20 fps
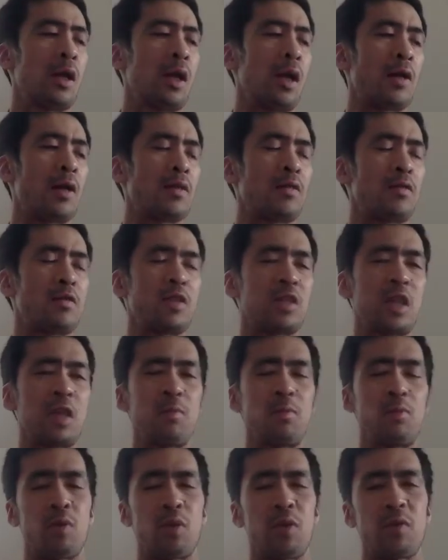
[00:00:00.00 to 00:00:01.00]
as I've
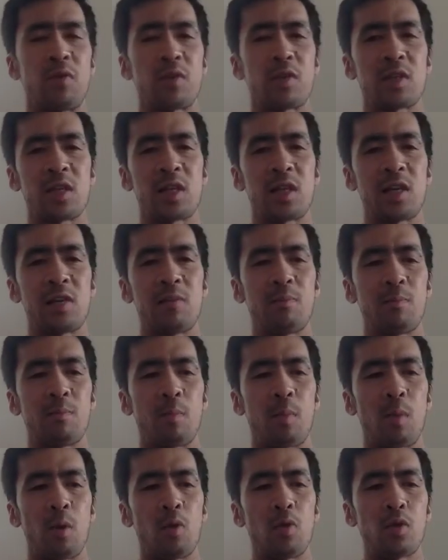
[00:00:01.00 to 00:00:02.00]
said previously,
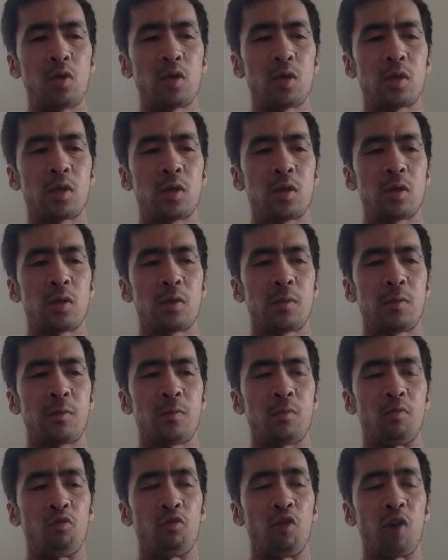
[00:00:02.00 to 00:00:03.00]
most
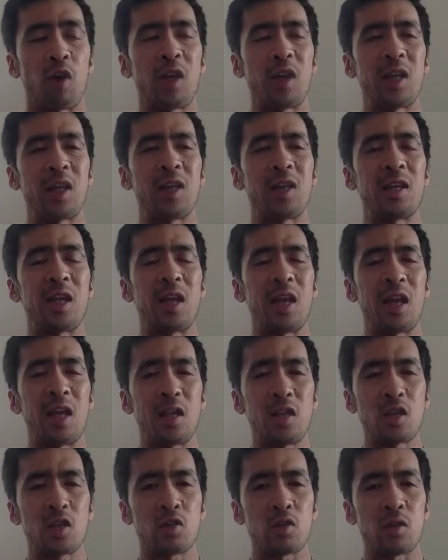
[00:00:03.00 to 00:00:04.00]
running
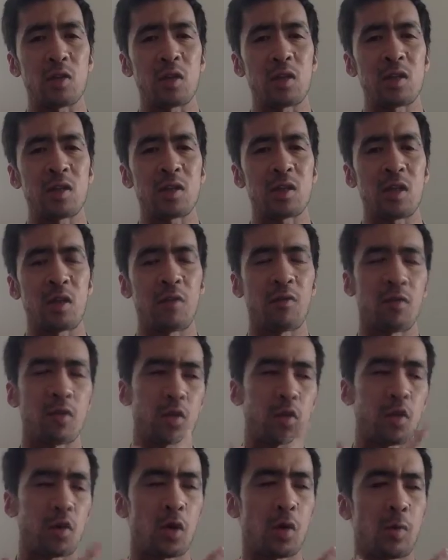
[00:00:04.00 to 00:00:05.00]
injuries, if we're
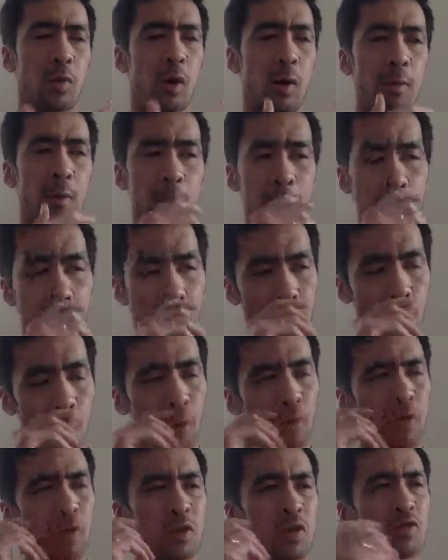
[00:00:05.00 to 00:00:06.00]
talking about,
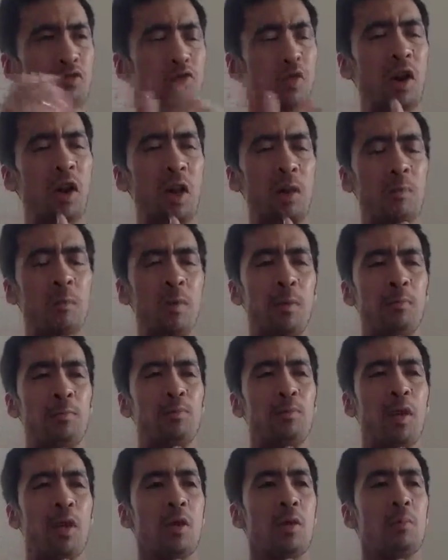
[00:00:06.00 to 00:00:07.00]
well, not just running, but
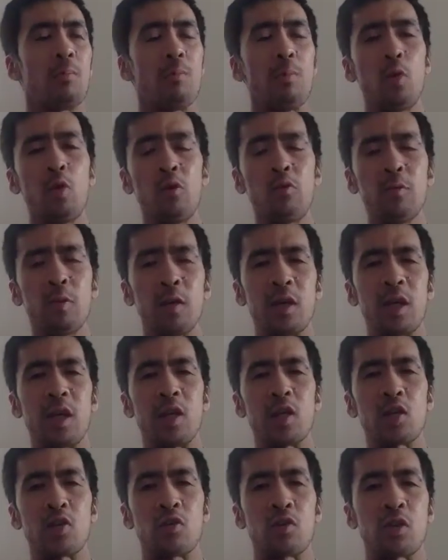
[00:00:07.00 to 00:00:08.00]
movement
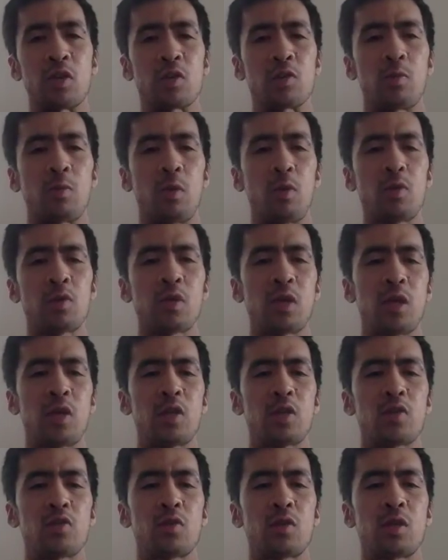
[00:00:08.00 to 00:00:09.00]
injuries, most
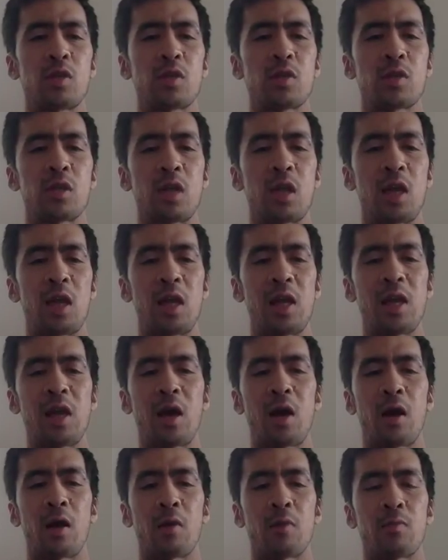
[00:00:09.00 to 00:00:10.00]
injuries in
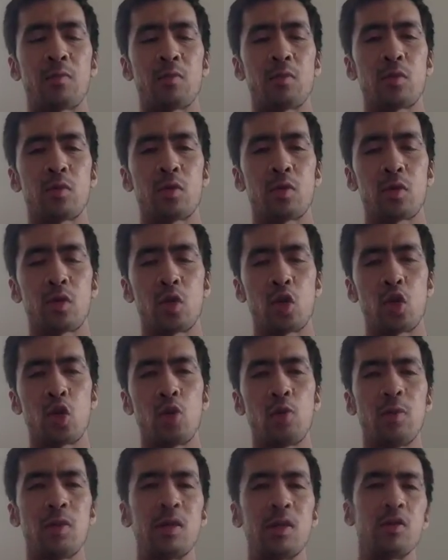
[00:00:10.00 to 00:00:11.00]
our
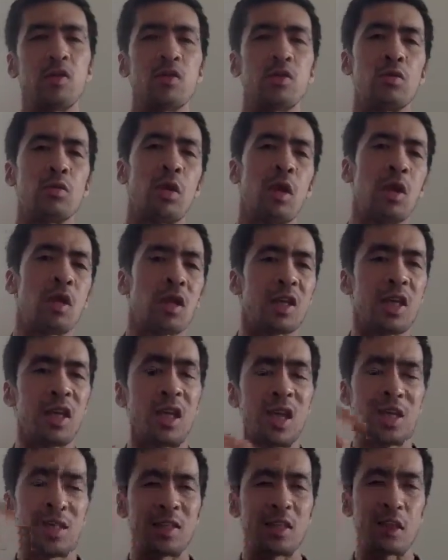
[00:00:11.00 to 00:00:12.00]
human
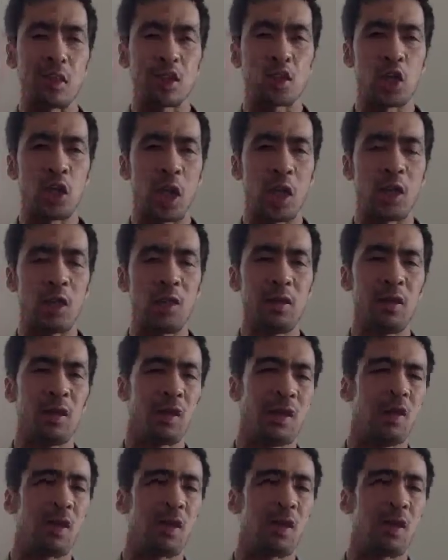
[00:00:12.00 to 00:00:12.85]
kinetic chain